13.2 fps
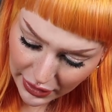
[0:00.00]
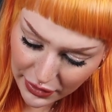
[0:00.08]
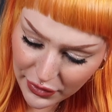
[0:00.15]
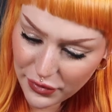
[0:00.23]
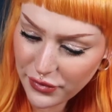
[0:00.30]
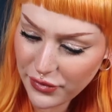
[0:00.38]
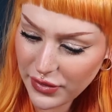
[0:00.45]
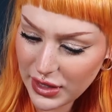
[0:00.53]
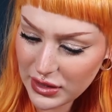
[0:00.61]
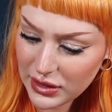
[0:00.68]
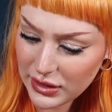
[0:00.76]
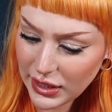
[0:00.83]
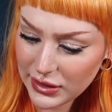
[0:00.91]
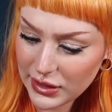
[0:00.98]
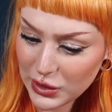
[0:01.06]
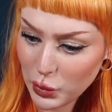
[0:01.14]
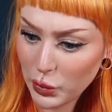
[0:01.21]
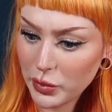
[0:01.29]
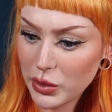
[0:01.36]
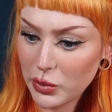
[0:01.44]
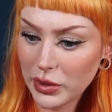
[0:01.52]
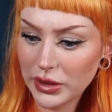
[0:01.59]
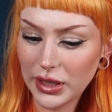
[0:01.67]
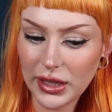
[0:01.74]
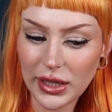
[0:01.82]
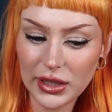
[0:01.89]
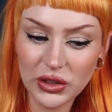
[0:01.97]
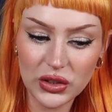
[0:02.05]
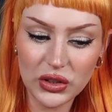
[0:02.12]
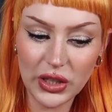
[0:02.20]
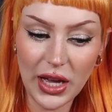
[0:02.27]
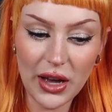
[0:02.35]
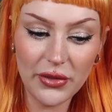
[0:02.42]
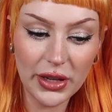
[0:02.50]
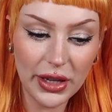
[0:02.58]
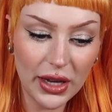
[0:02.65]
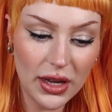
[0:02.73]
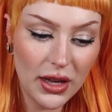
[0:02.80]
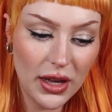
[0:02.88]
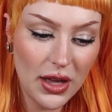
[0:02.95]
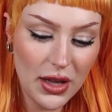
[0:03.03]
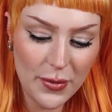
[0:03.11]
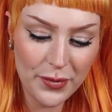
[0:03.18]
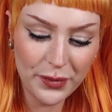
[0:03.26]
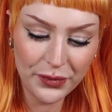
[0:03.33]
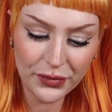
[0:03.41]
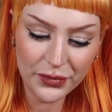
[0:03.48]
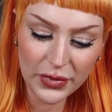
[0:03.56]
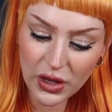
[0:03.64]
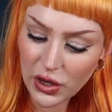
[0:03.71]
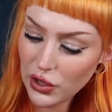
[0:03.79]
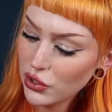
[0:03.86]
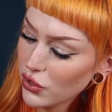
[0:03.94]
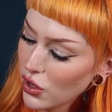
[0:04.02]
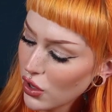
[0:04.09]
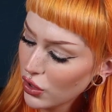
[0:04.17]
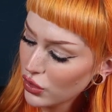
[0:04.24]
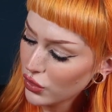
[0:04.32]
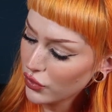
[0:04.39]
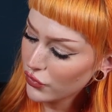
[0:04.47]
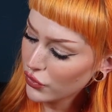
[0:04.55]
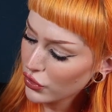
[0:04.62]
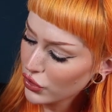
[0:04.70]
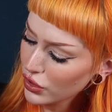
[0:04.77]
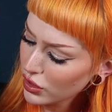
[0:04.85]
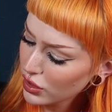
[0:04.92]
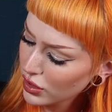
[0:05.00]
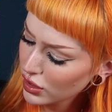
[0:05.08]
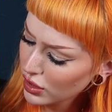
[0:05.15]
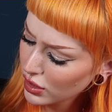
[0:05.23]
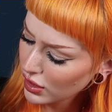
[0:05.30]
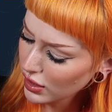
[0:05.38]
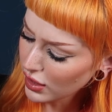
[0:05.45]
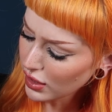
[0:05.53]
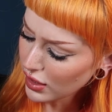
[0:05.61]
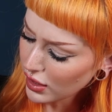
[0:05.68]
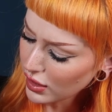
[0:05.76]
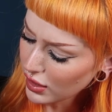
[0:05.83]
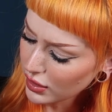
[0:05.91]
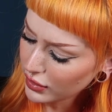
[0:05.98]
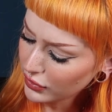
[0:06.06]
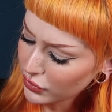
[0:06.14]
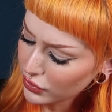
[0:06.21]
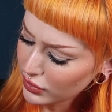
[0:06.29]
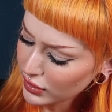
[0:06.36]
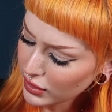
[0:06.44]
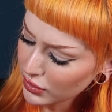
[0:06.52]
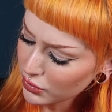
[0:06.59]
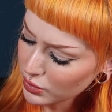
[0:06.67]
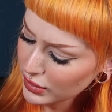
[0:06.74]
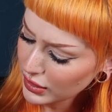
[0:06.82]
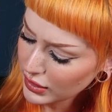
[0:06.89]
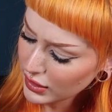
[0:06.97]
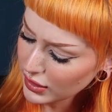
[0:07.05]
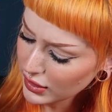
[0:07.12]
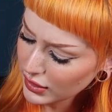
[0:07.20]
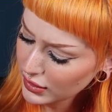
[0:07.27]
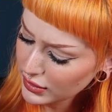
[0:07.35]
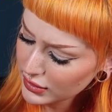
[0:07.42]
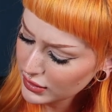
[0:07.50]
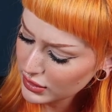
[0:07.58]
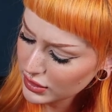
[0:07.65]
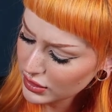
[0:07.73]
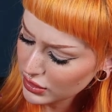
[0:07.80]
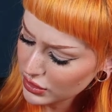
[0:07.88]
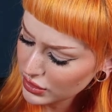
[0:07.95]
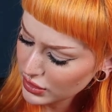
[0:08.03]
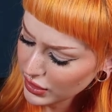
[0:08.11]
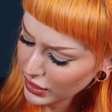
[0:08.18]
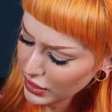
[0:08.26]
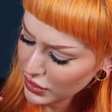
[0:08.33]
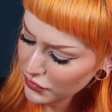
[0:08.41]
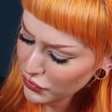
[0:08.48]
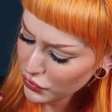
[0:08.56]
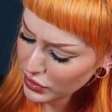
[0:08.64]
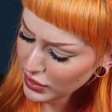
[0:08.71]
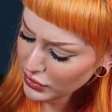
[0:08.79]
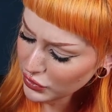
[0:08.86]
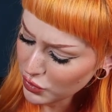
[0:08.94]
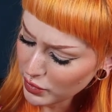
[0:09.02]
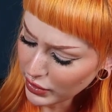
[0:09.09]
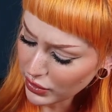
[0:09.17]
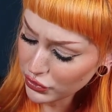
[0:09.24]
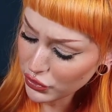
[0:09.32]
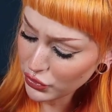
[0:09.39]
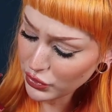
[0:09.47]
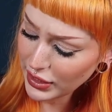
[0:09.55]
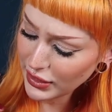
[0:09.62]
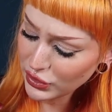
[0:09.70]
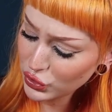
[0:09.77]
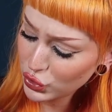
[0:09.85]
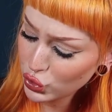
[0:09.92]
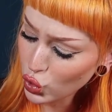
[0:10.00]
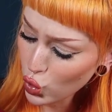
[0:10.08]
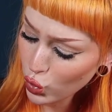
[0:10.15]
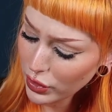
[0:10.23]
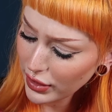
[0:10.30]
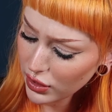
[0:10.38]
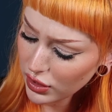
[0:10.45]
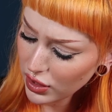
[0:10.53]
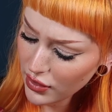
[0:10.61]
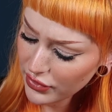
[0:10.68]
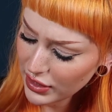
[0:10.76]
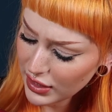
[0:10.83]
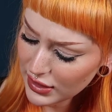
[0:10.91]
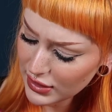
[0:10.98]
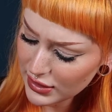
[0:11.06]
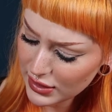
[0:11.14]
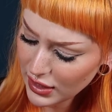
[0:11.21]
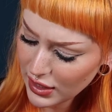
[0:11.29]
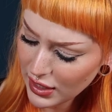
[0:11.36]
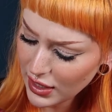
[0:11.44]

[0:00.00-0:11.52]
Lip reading: I felt like this would be really nice just to have like a color all over. It looks like a really nice shade for it. Oh my god, you need so little of this.